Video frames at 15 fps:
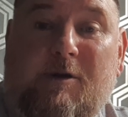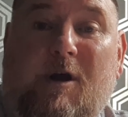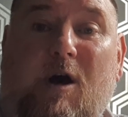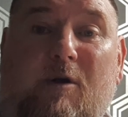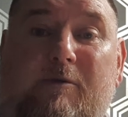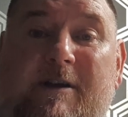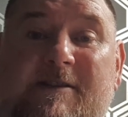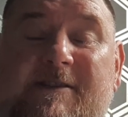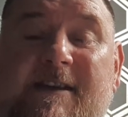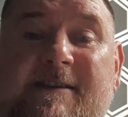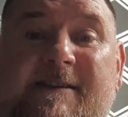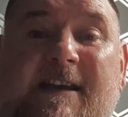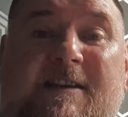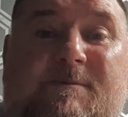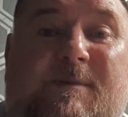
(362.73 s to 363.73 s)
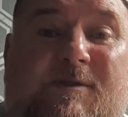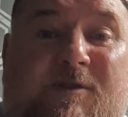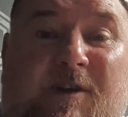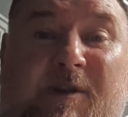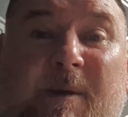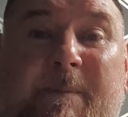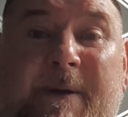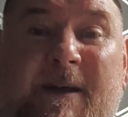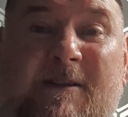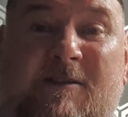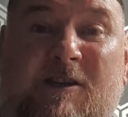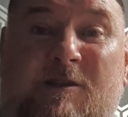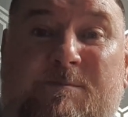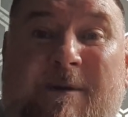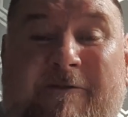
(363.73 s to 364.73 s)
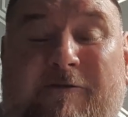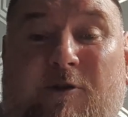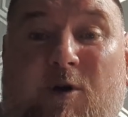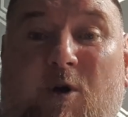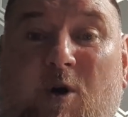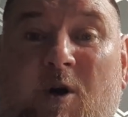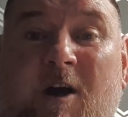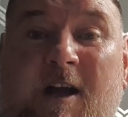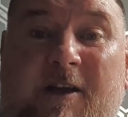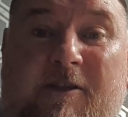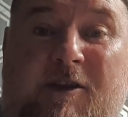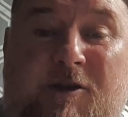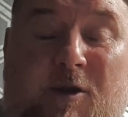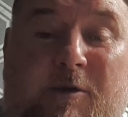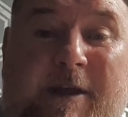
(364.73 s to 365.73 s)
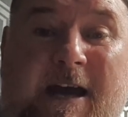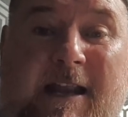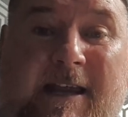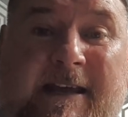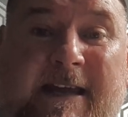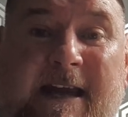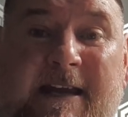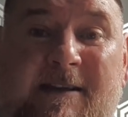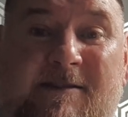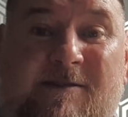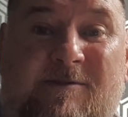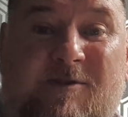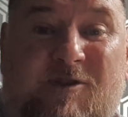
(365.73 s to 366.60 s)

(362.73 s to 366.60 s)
all risk assessments on the pitches before they do the allocations.